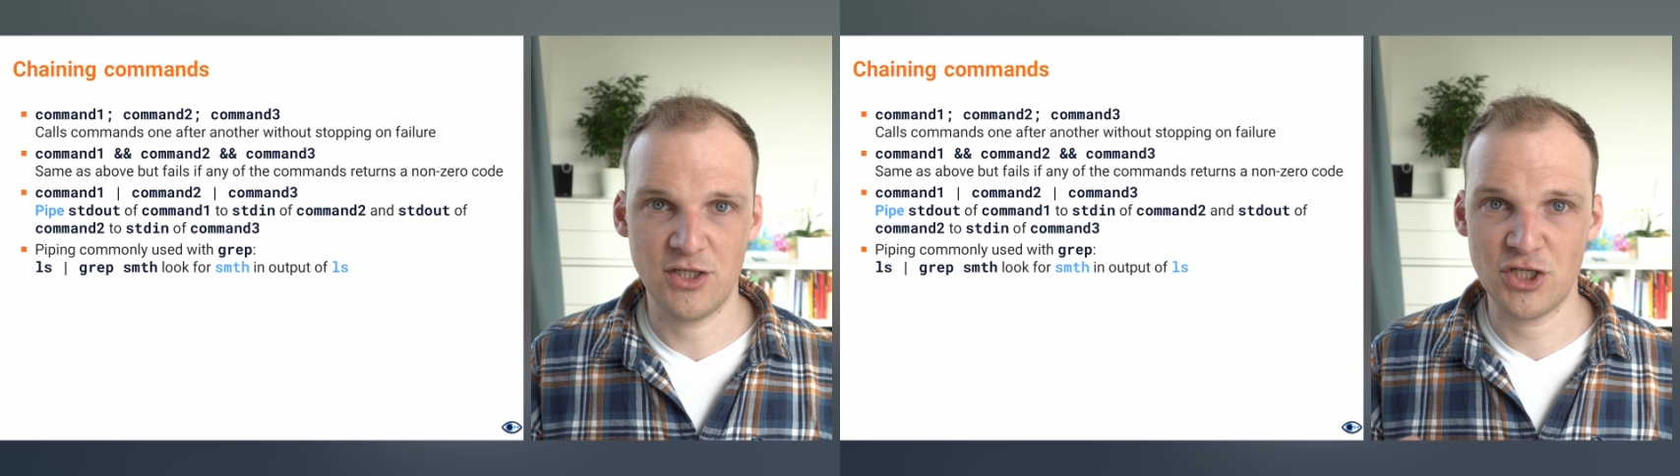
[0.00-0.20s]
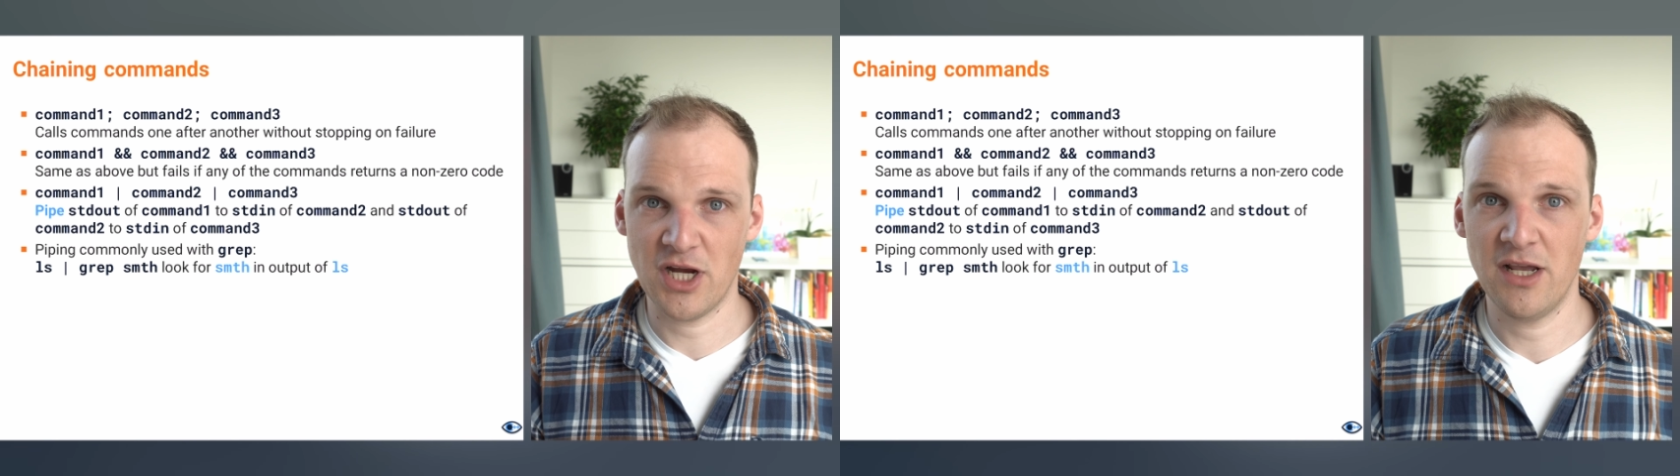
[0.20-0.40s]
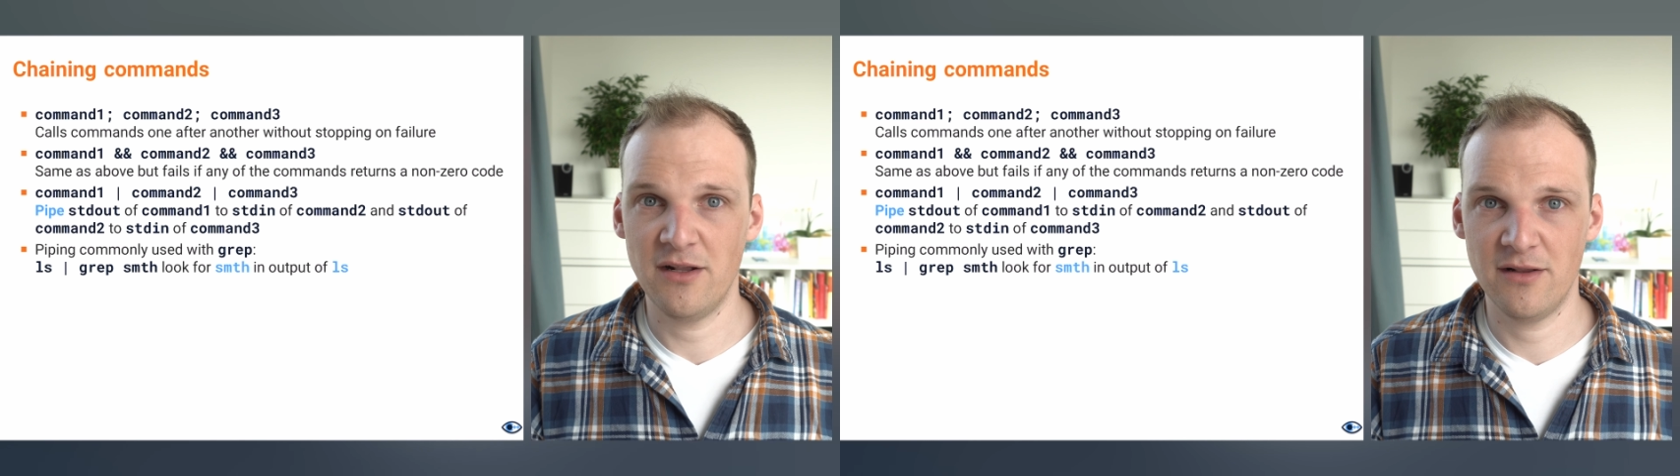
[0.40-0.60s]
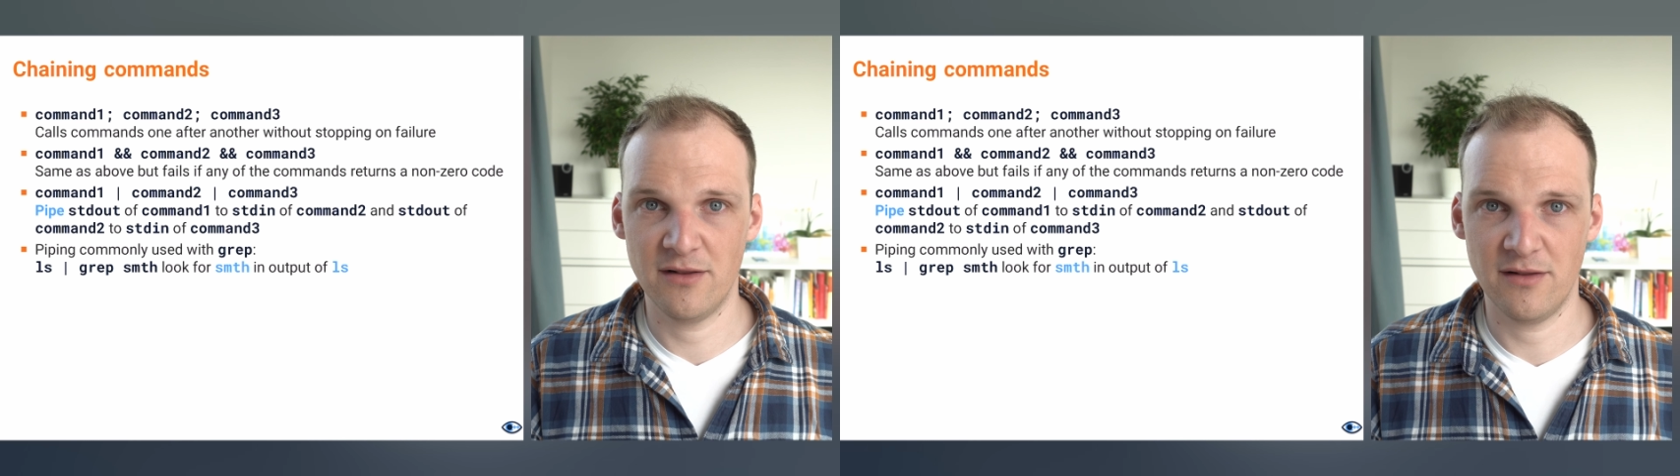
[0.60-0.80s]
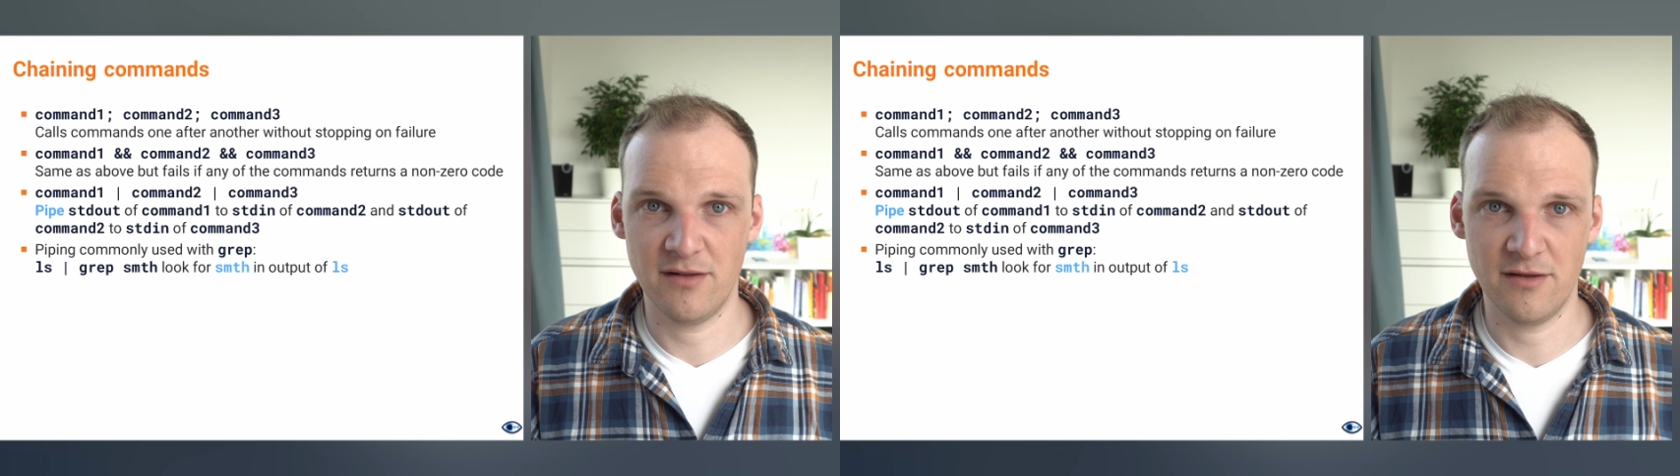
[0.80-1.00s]

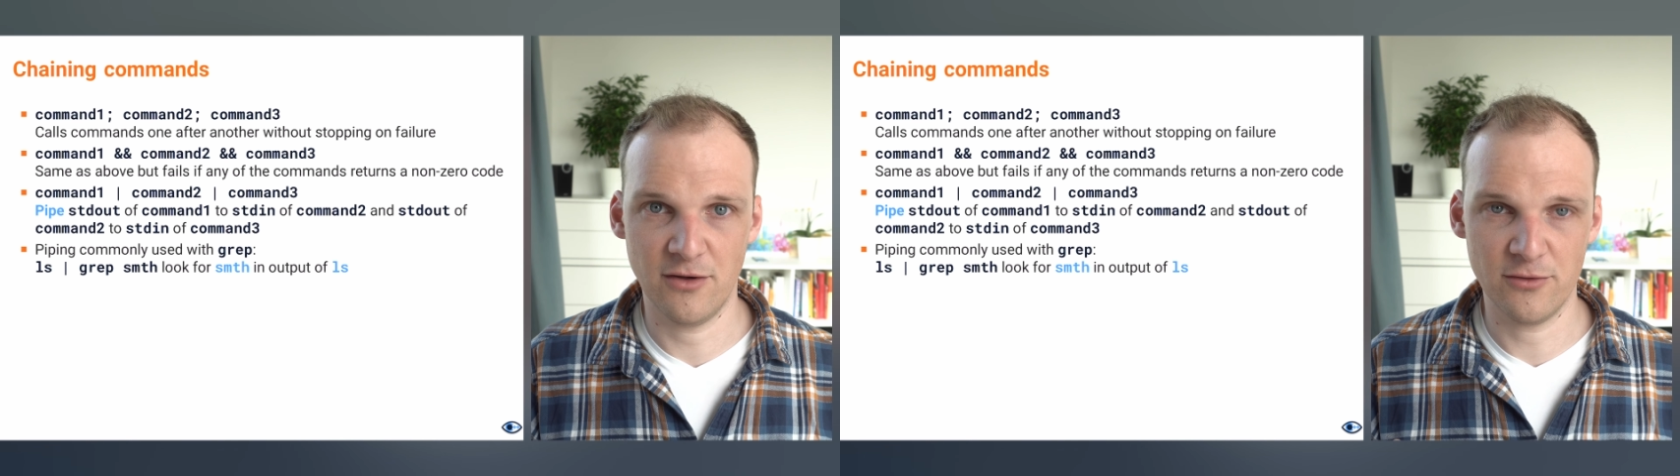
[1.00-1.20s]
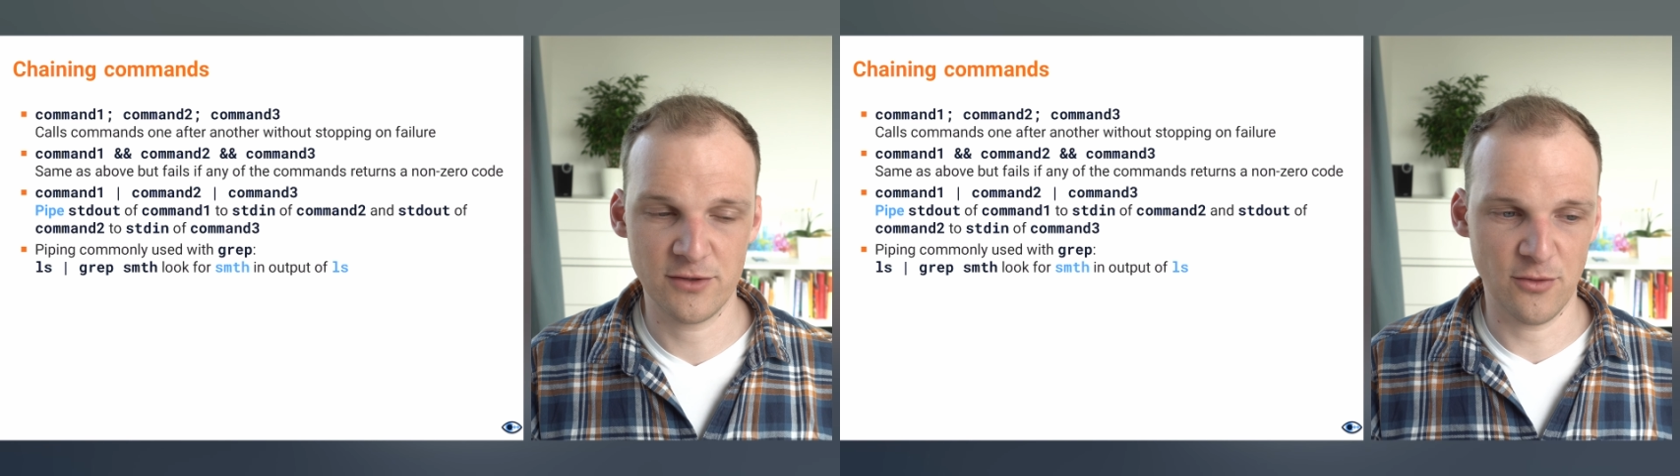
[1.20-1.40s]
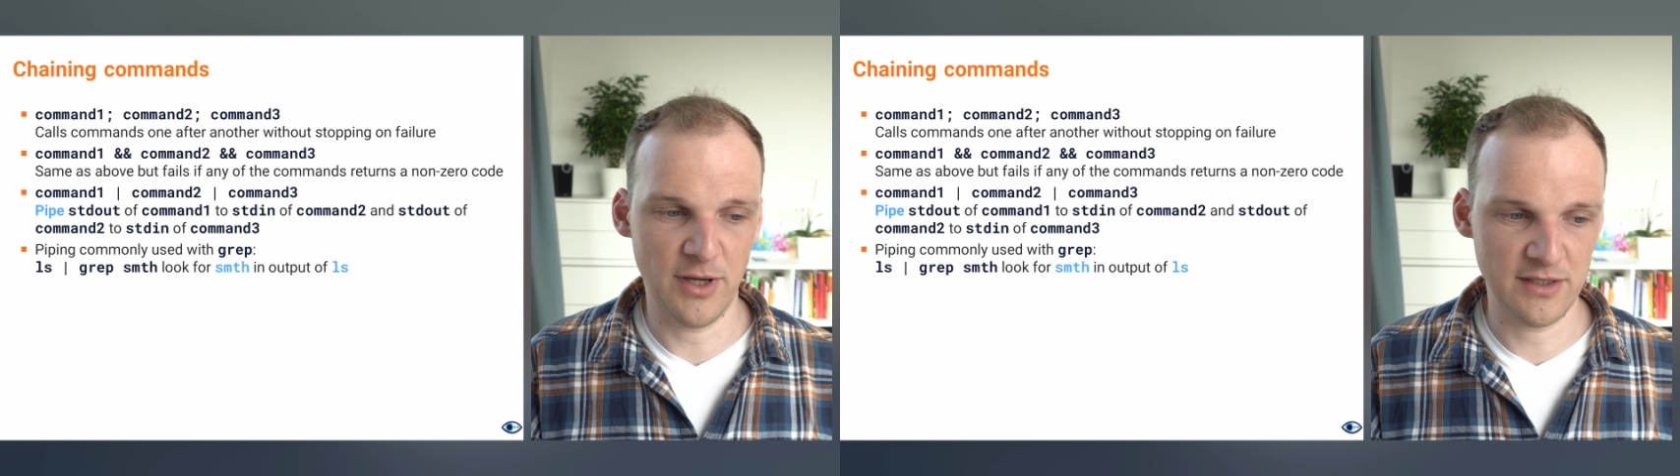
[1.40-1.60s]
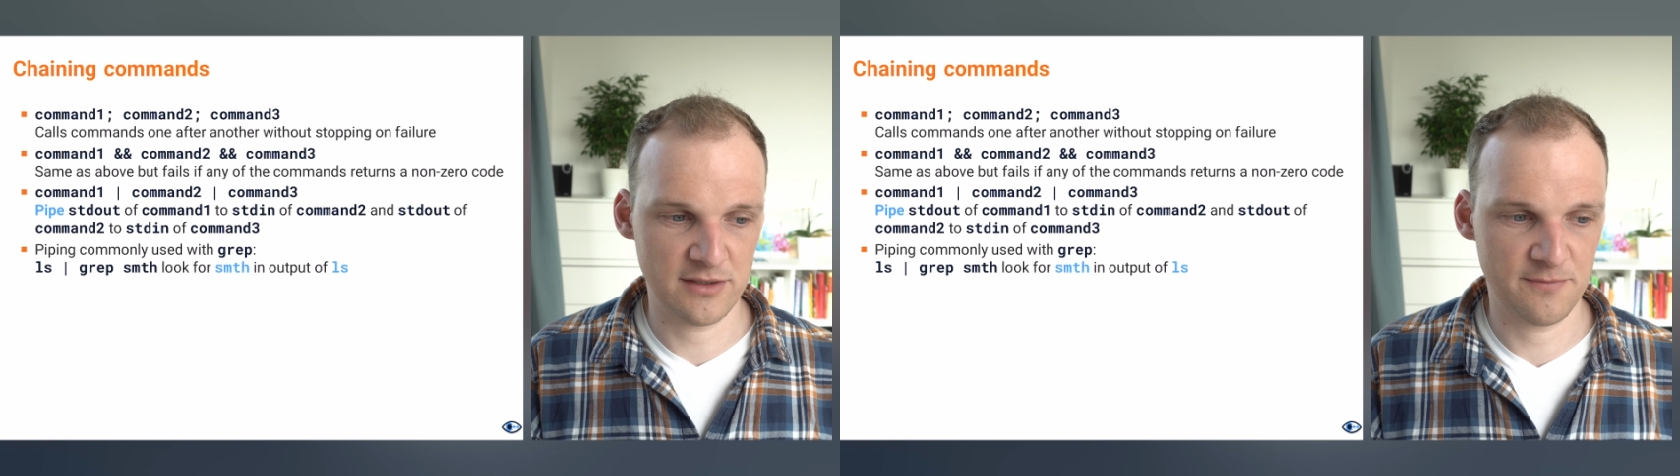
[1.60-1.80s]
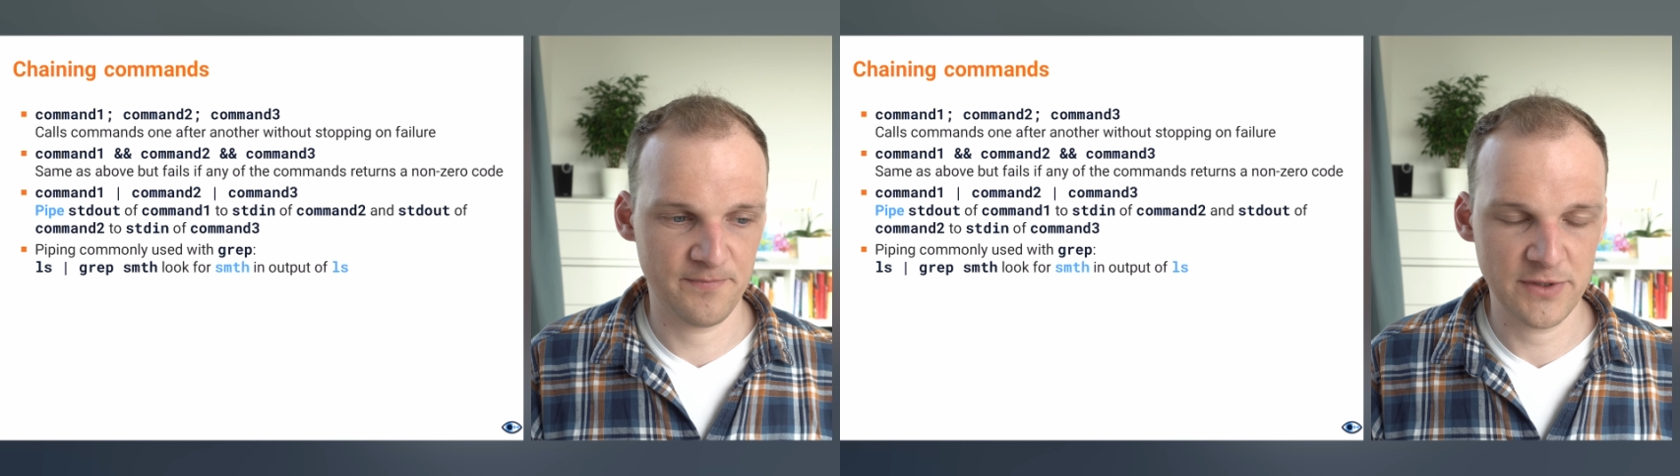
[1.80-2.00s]
chain those commands.